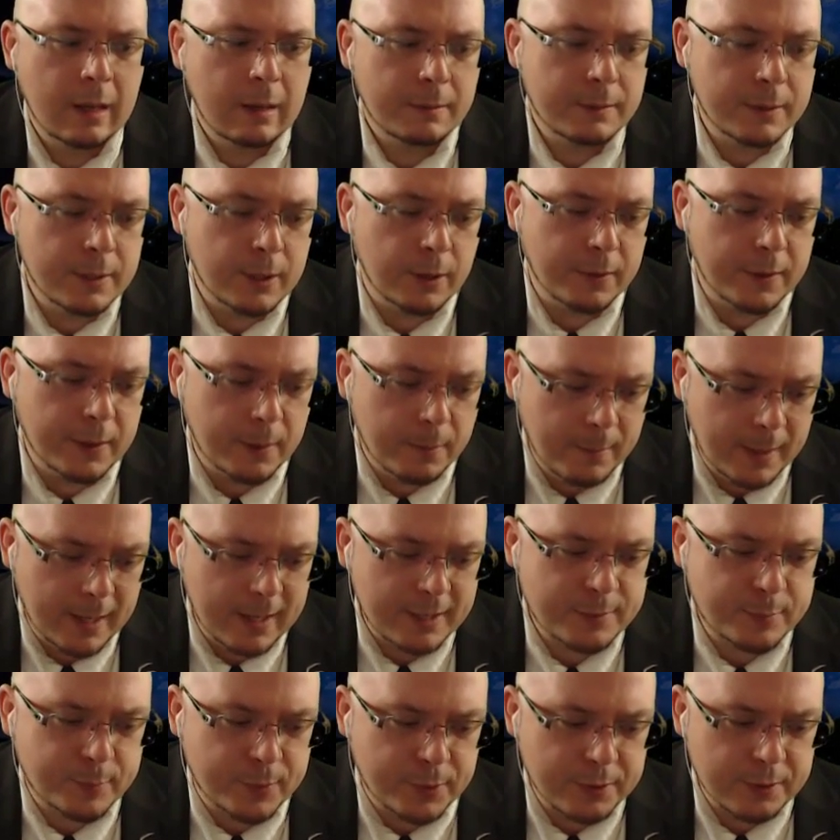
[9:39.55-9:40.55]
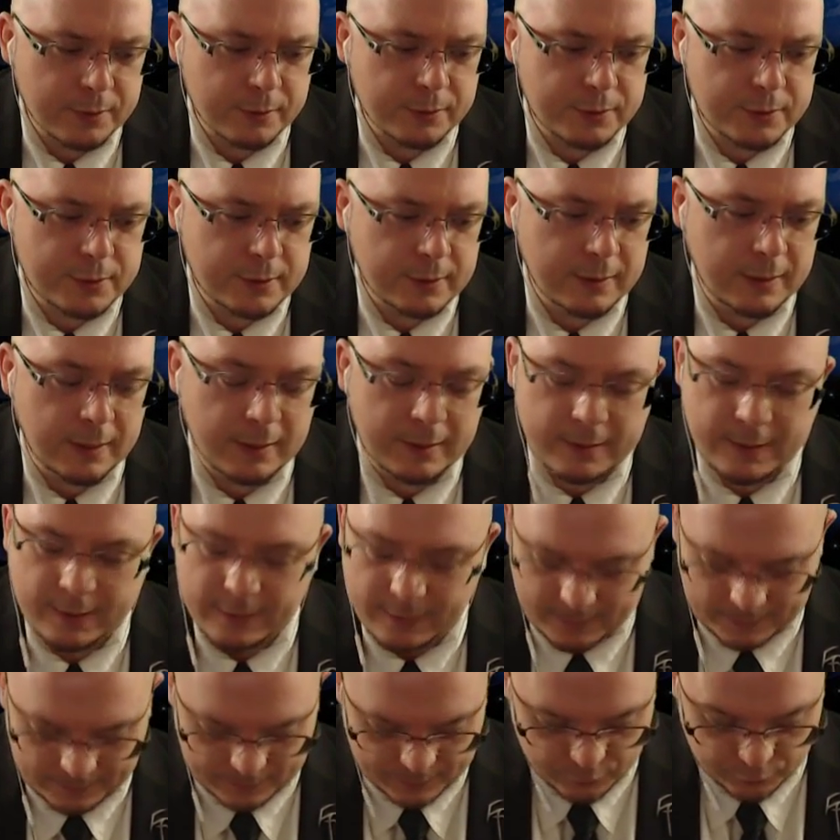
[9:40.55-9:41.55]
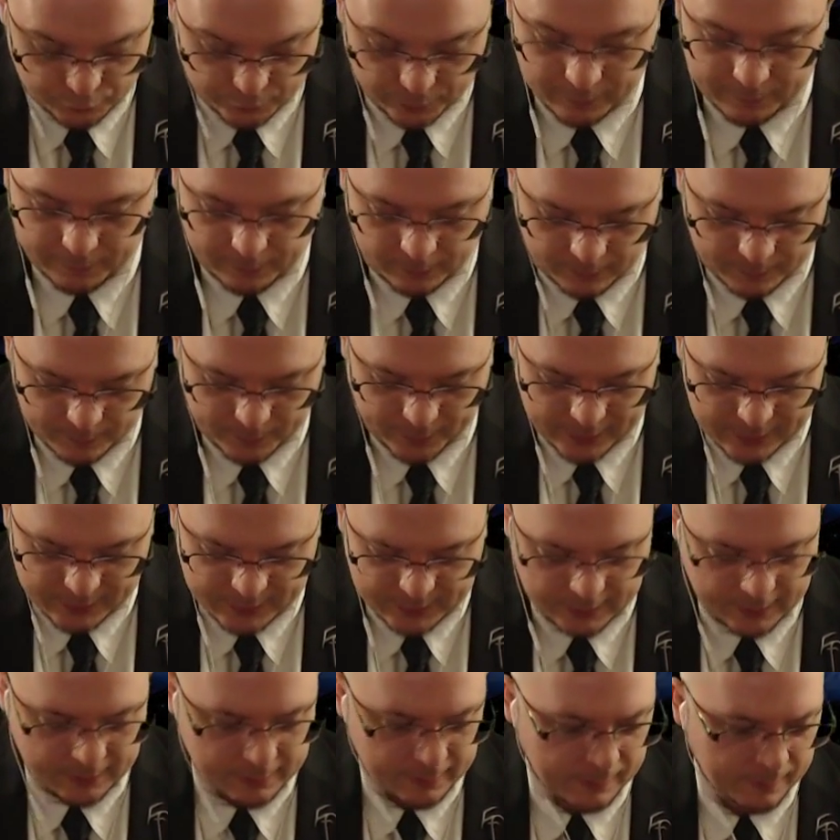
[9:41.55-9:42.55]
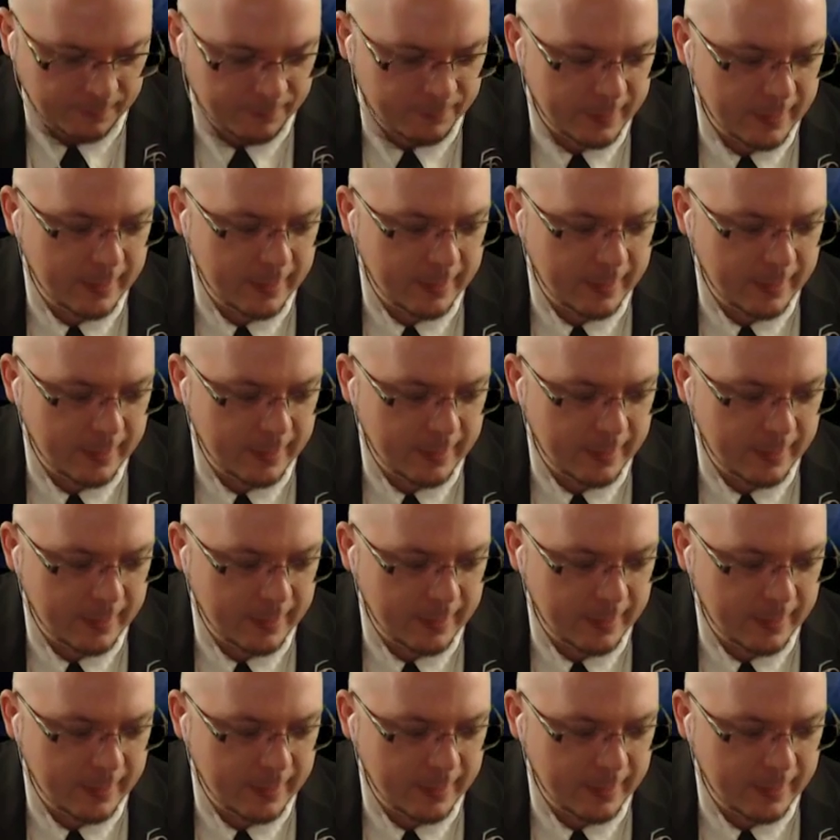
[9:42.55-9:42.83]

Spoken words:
No, they're mass-produced drivel, basically.